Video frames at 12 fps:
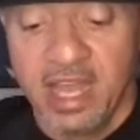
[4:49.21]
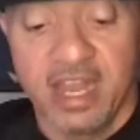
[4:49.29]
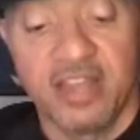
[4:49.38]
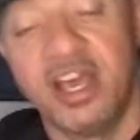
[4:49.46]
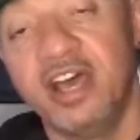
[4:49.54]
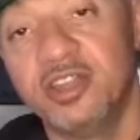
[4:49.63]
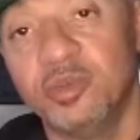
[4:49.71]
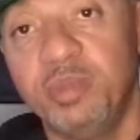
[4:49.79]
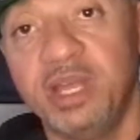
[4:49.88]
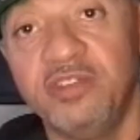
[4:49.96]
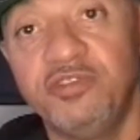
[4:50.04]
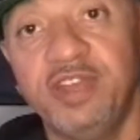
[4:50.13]
Now, the other
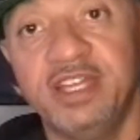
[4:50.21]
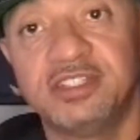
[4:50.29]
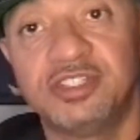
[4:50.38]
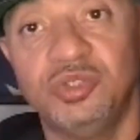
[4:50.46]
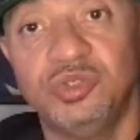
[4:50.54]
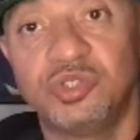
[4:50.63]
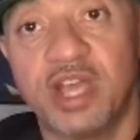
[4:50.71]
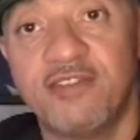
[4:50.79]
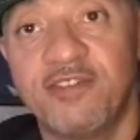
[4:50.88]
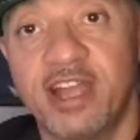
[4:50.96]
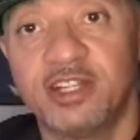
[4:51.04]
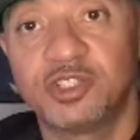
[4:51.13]
benefit to dry
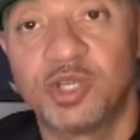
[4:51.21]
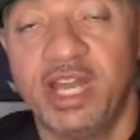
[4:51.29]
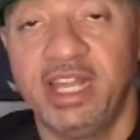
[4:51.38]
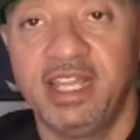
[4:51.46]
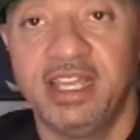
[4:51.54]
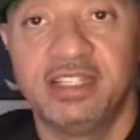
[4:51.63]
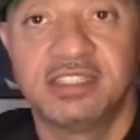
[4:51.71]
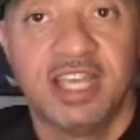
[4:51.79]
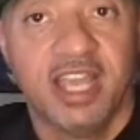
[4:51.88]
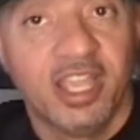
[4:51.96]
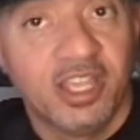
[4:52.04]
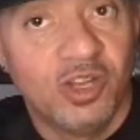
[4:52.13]
fire training is
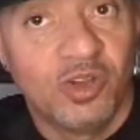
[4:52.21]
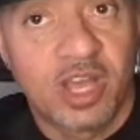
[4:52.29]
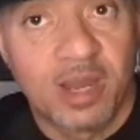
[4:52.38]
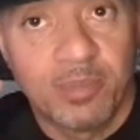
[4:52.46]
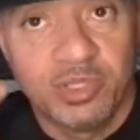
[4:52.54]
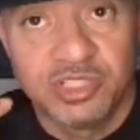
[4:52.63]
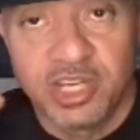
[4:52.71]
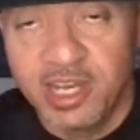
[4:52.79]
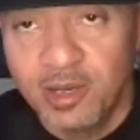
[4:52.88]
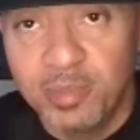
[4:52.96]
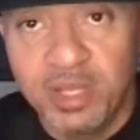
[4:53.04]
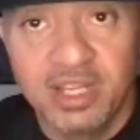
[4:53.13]
you don't got to put your
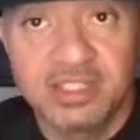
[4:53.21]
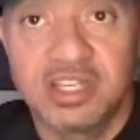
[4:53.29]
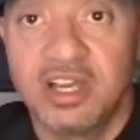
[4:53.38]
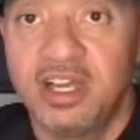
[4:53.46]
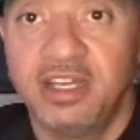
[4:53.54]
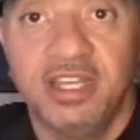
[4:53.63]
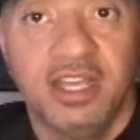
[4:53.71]
earplugs on,